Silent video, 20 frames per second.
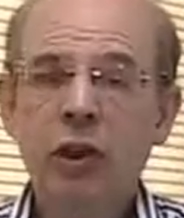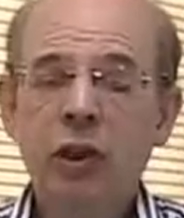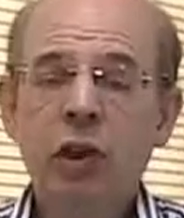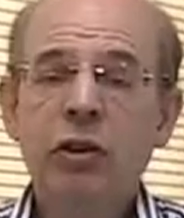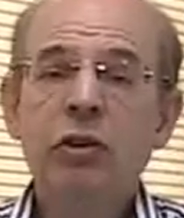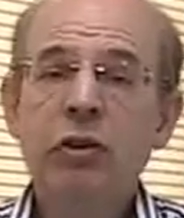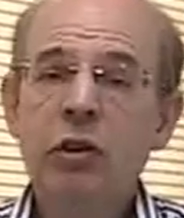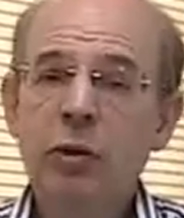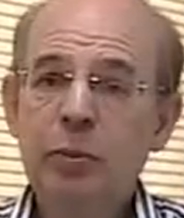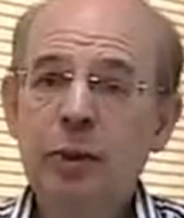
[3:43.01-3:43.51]

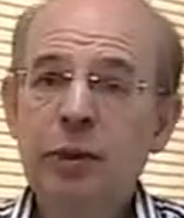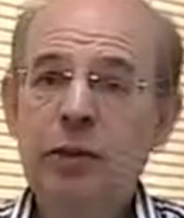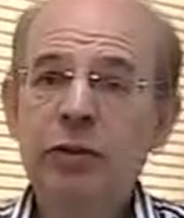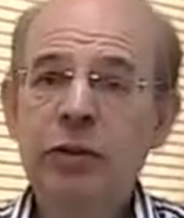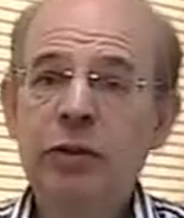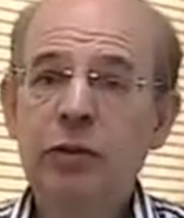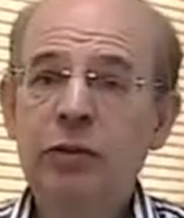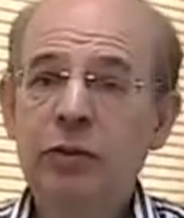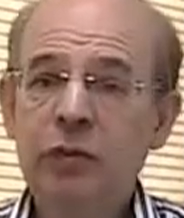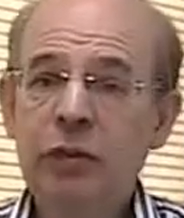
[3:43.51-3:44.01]
So the best thing,
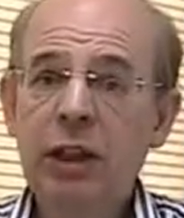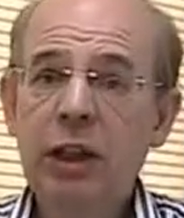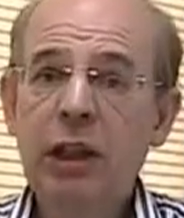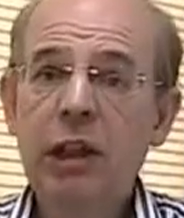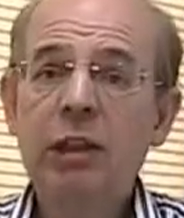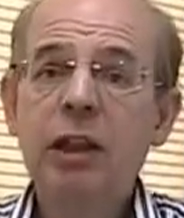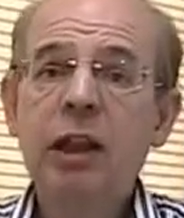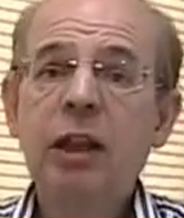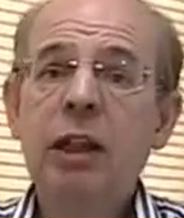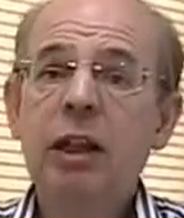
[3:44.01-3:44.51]
if you can,
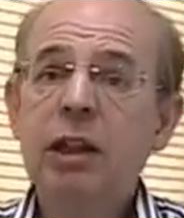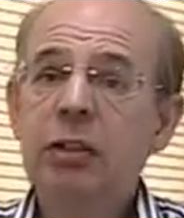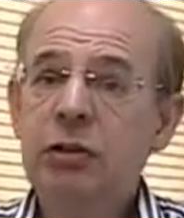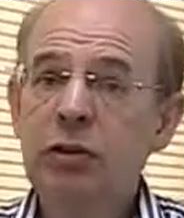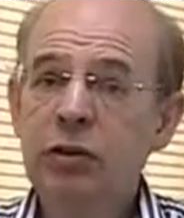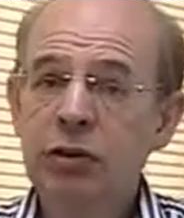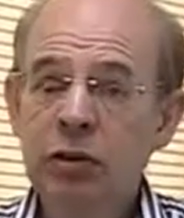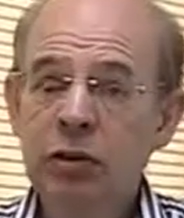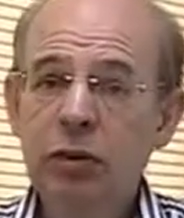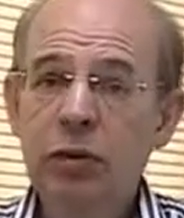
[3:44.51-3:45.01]
is to
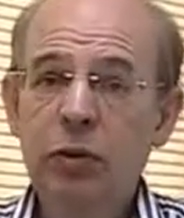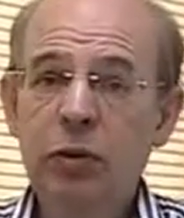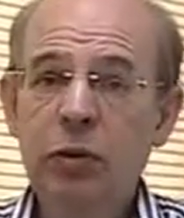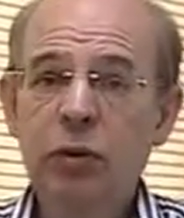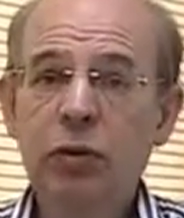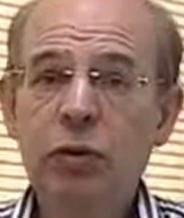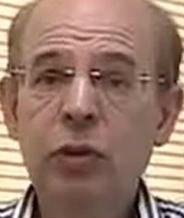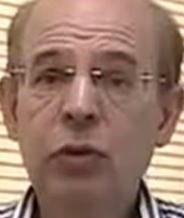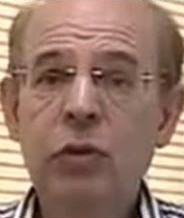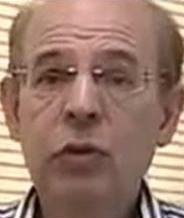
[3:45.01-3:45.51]
turn the
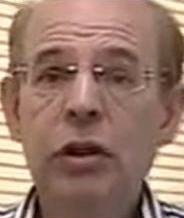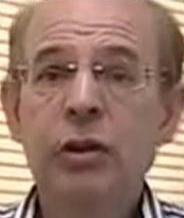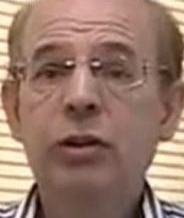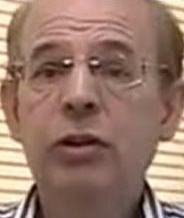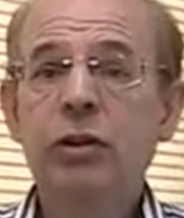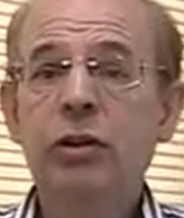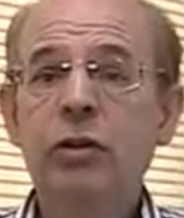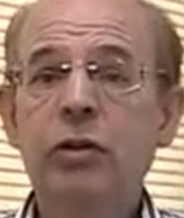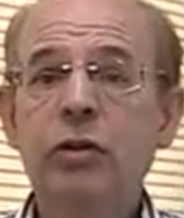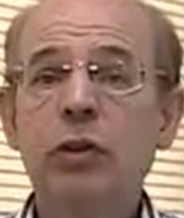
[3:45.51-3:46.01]
water off out in the
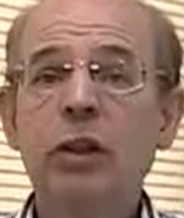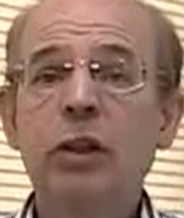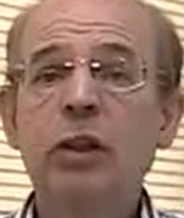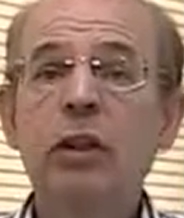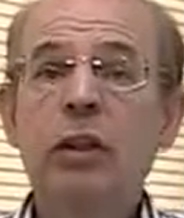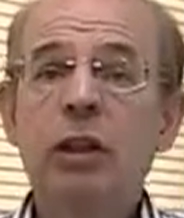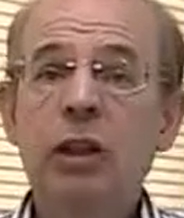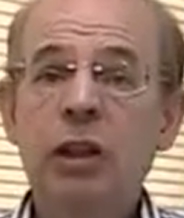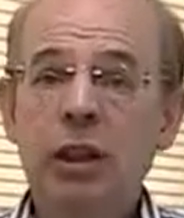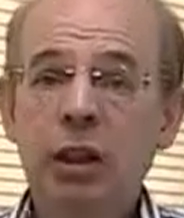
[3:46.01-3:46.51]
street,
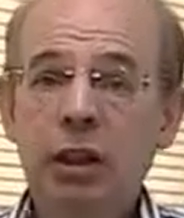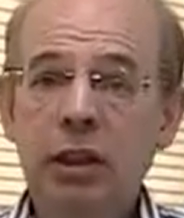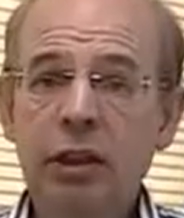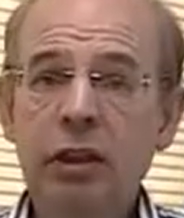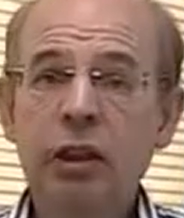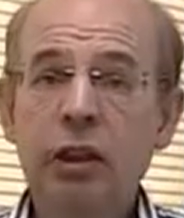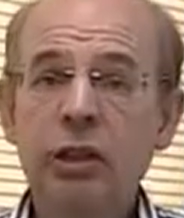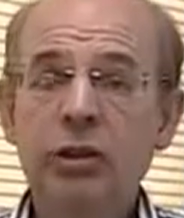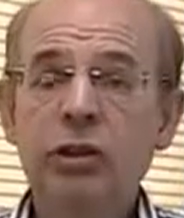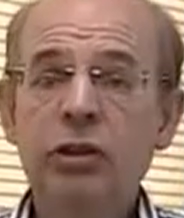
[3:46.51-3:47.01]

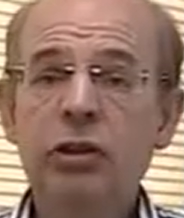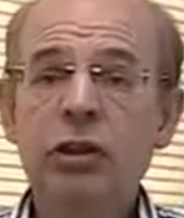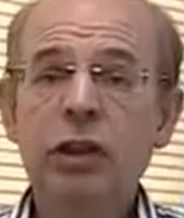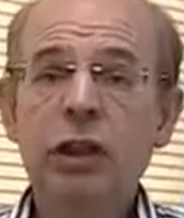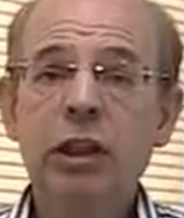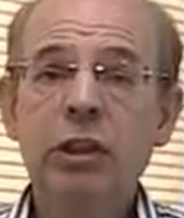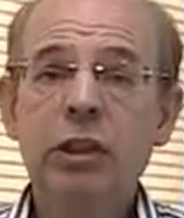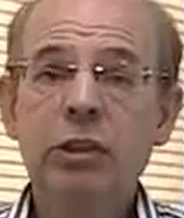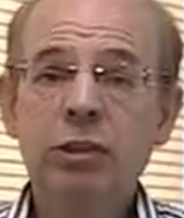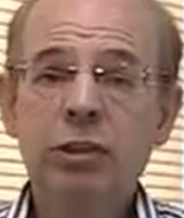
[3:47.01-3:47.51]
get this
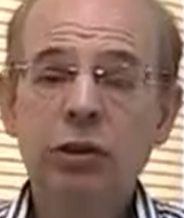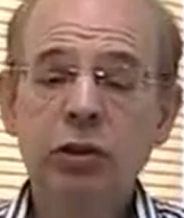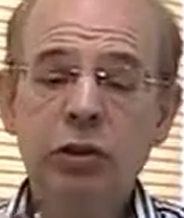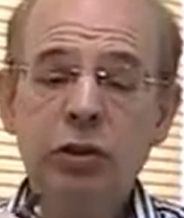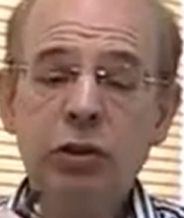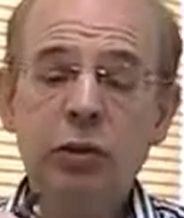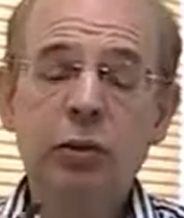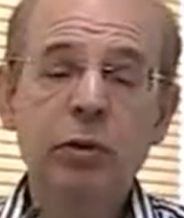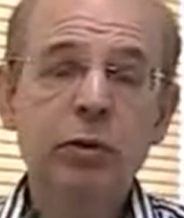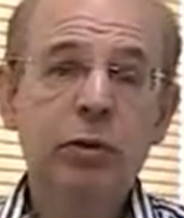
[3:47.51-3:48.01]
changed.
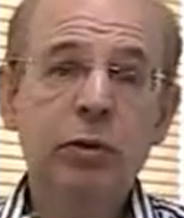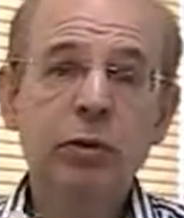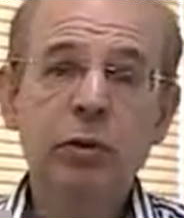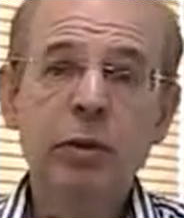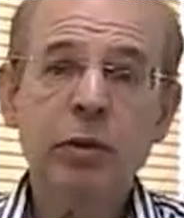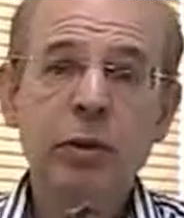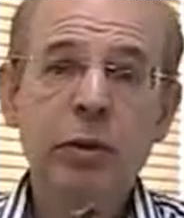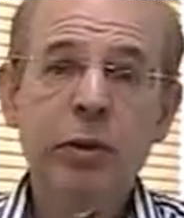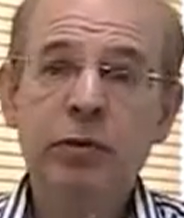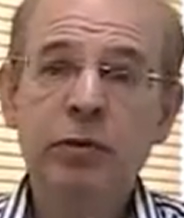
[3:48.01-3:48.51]
New ones cost
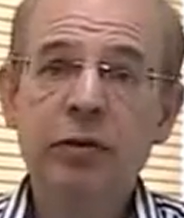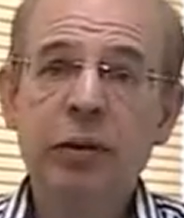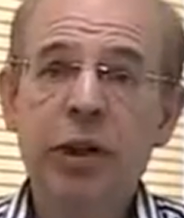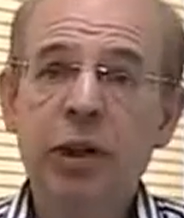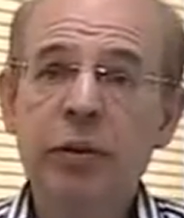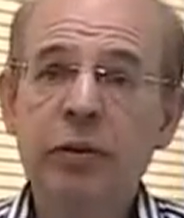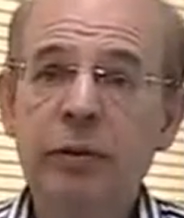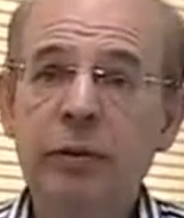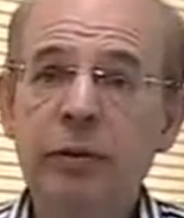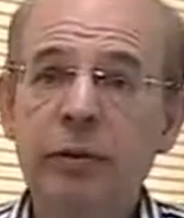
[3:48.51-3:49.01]
about the
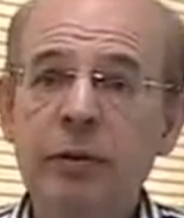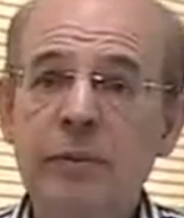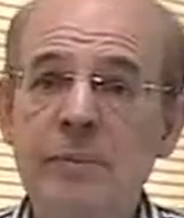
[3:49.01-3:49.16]
£5.